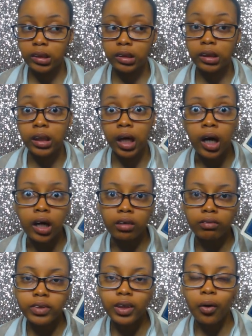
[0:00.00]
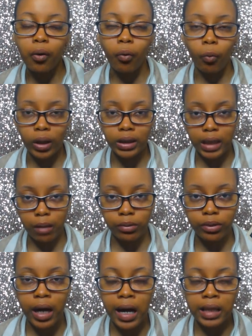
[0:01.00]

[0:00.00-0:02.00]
loved one chapter,